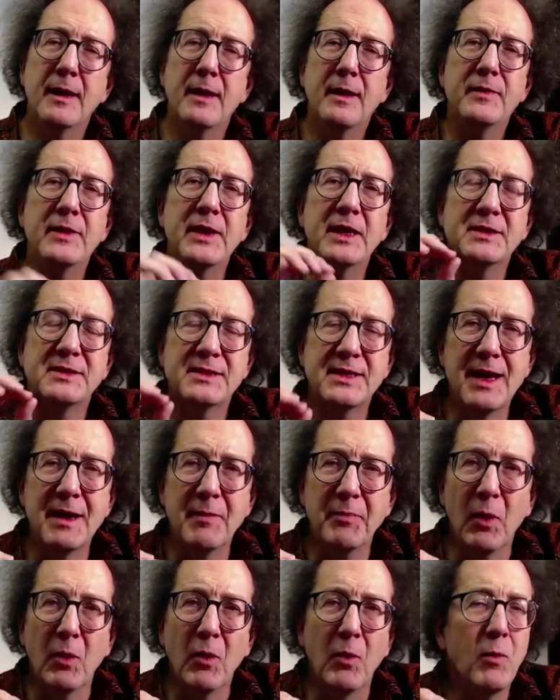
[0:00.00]
The
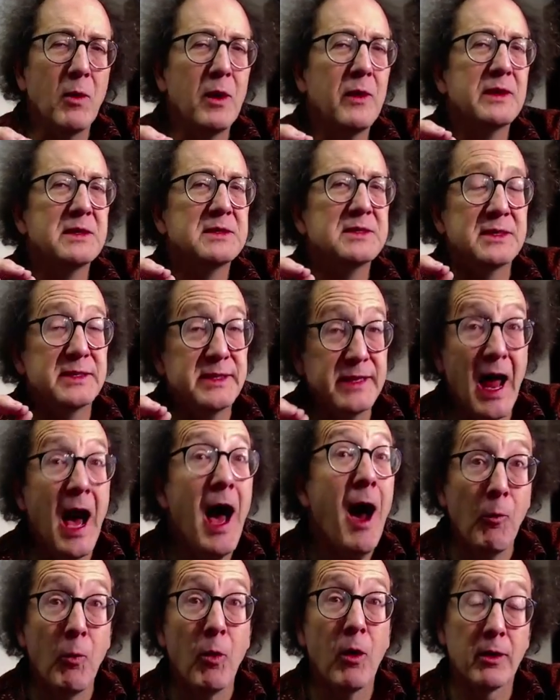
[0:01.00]
example where this is
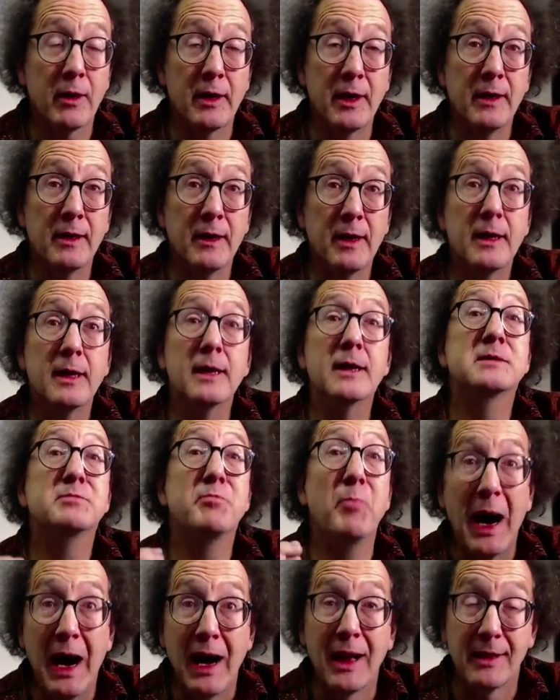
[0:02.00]
not working is
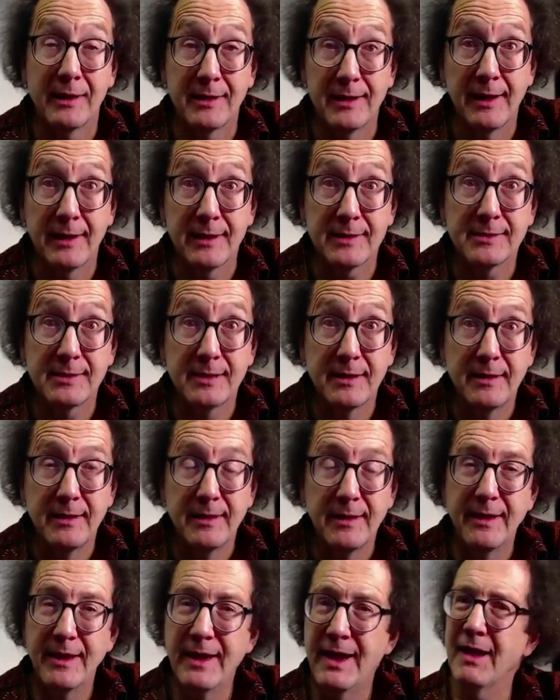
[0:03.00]
politics.
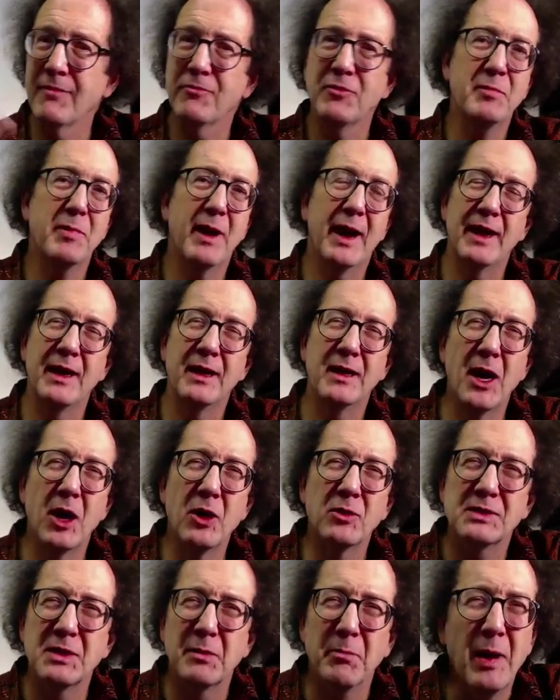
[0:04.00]
Everybody
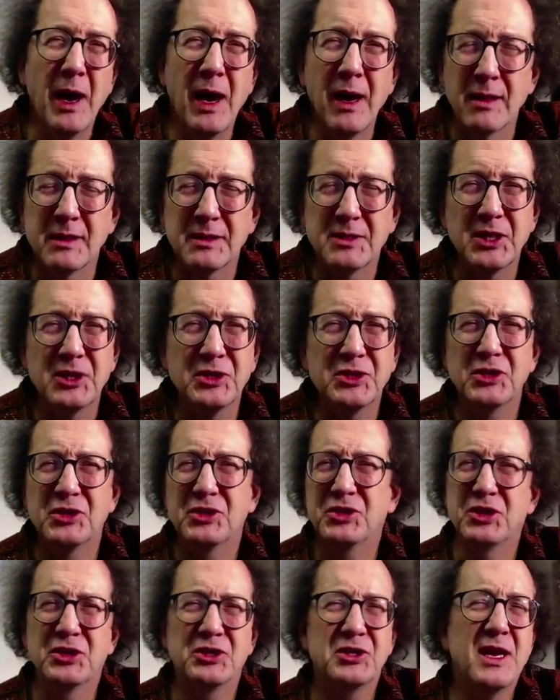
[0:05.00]
knows that politicians
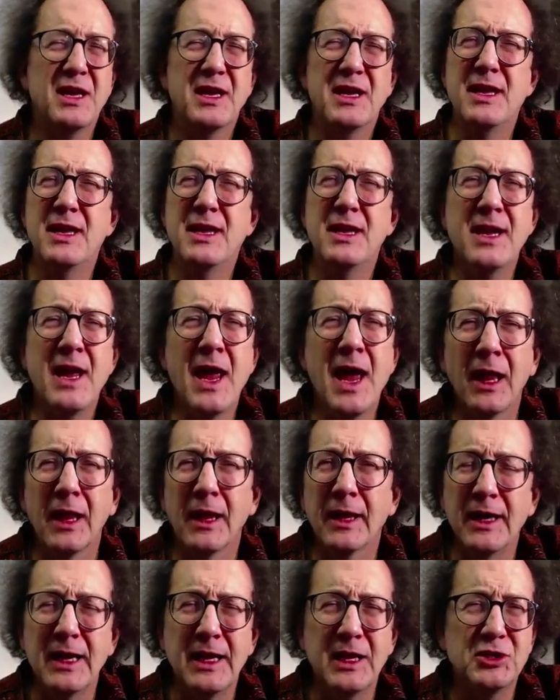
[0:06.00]
just yell
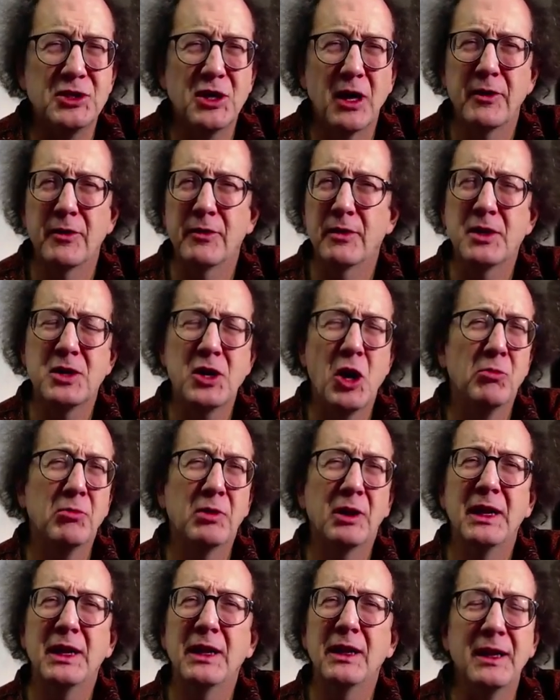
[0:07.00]
at each other and don't
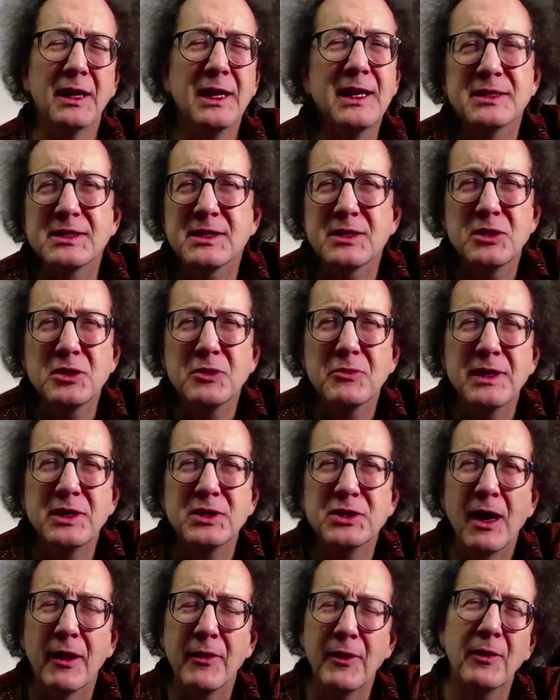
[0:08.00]
really listen to
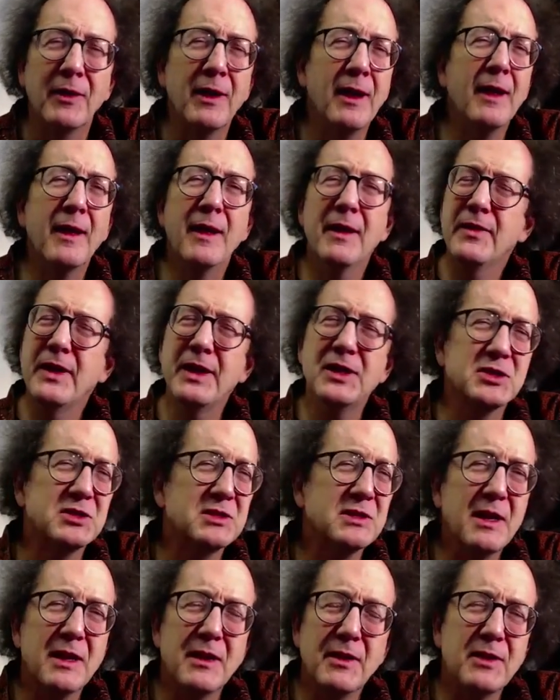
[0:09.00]
each other. They
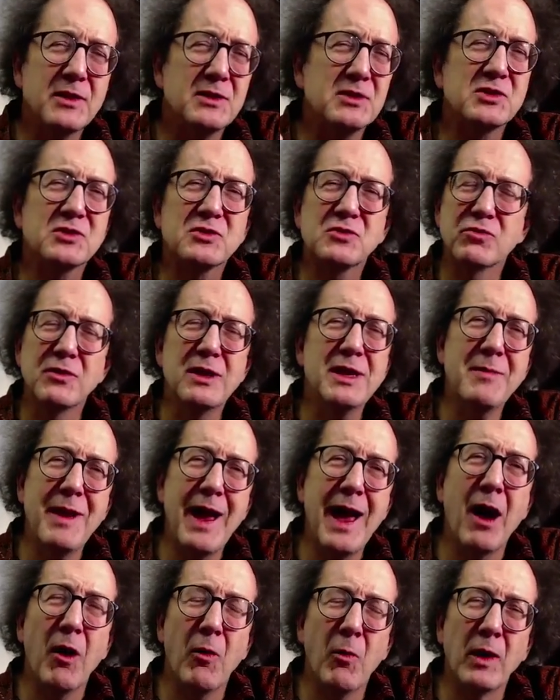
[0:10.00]
just scream
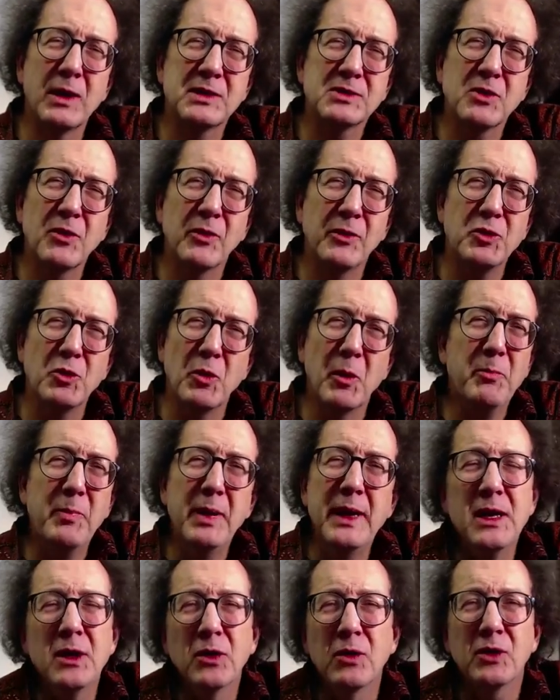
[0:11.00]
out what's going to
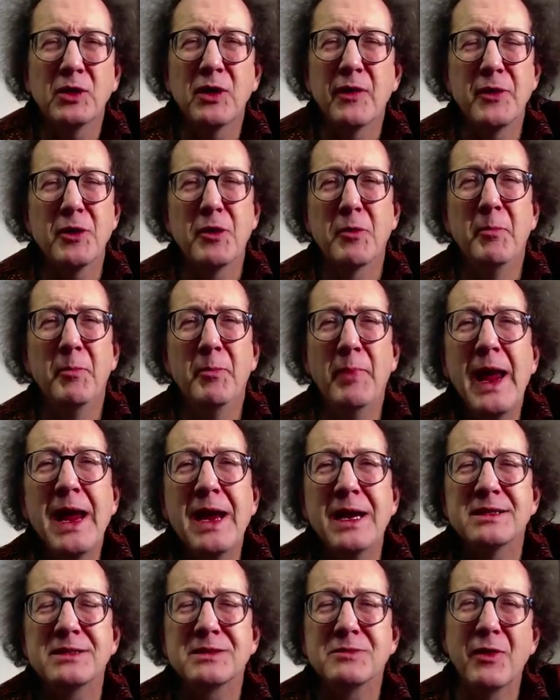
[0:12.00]
appeal to their
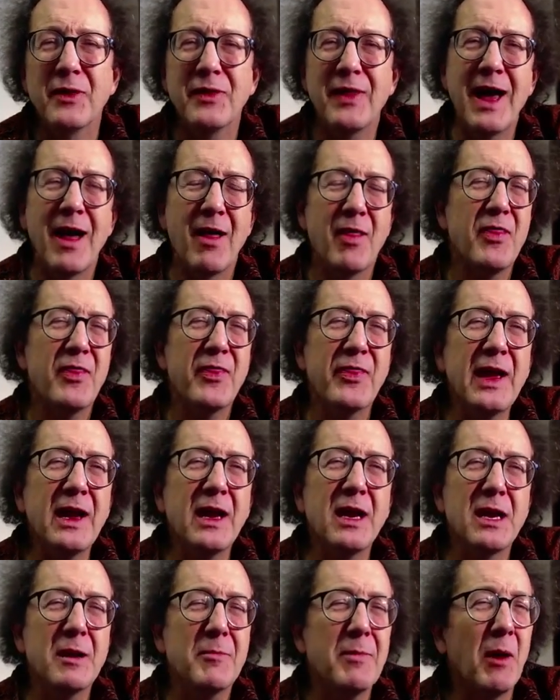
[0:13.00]
base without
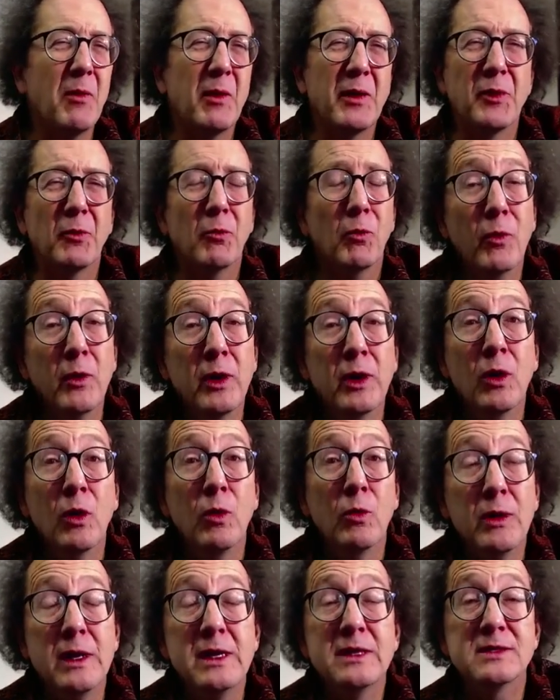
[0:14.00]
thinking about what the real
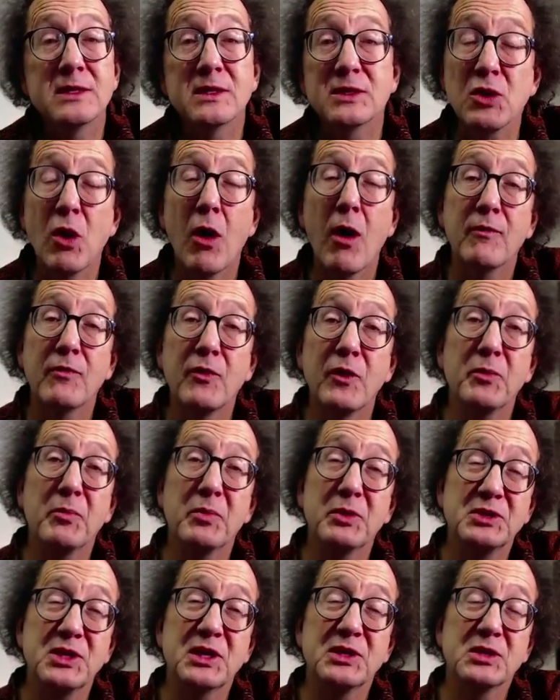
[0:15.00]
reasons are for the
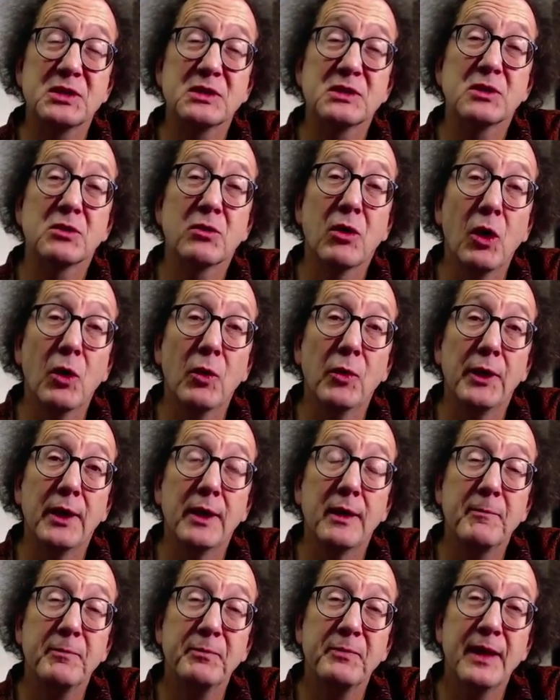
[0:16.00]
positions they're holding.